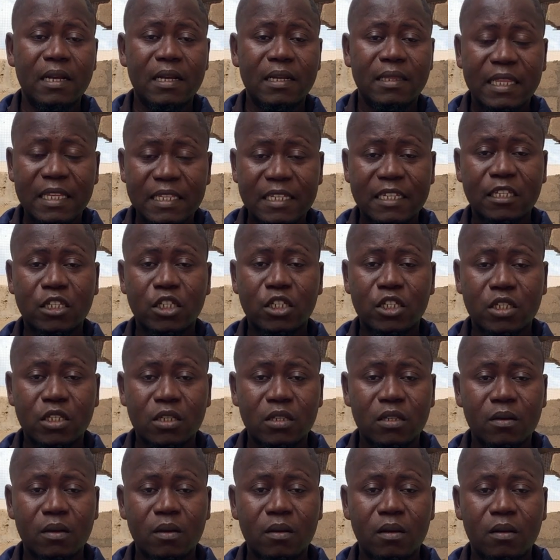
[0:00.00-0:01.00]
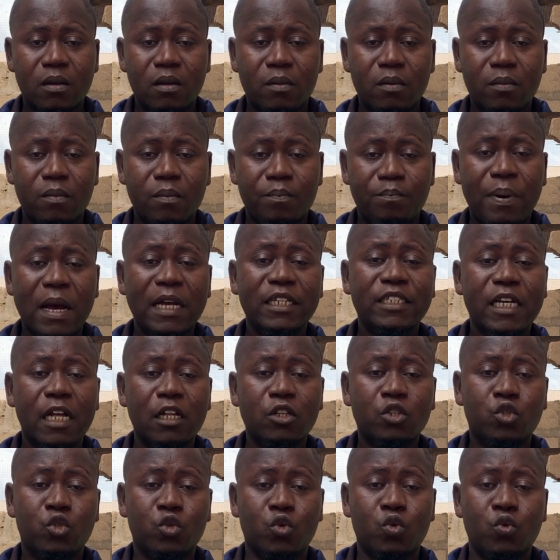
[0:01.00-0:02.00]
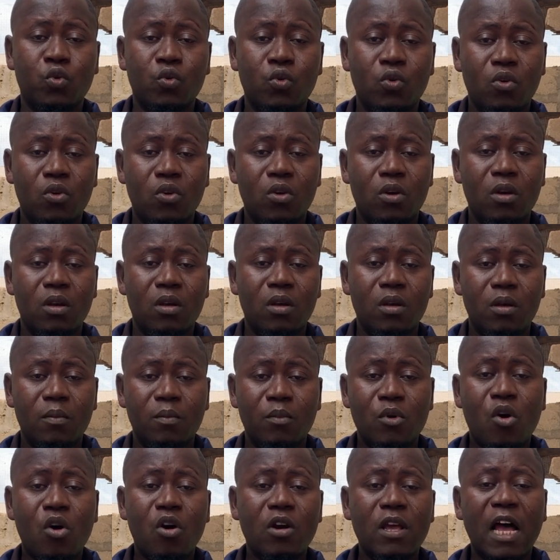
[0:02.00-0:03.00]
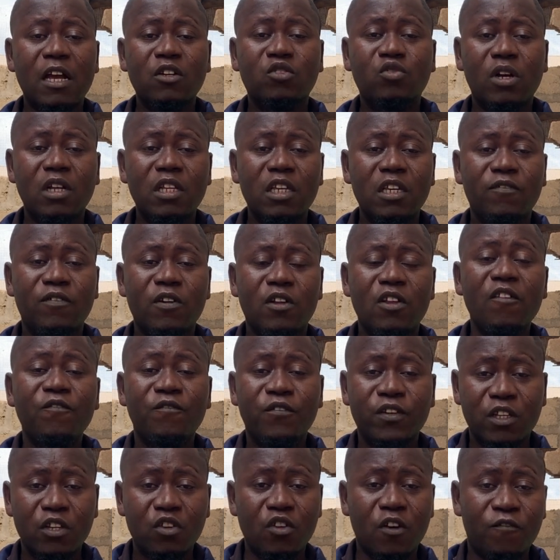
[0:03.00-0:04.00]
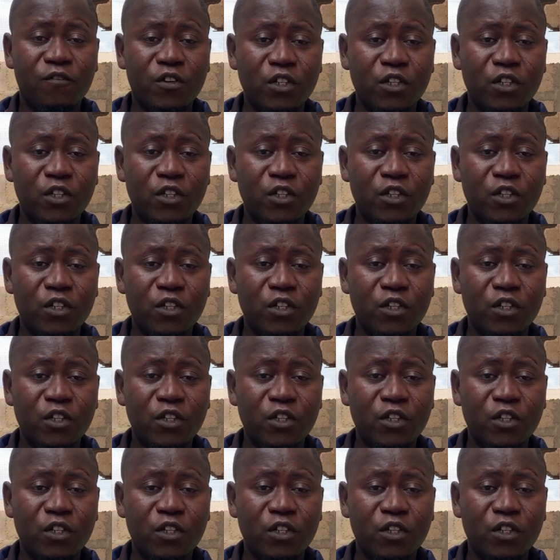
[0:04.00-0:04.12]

This is partial true, because actually if you're not feeding your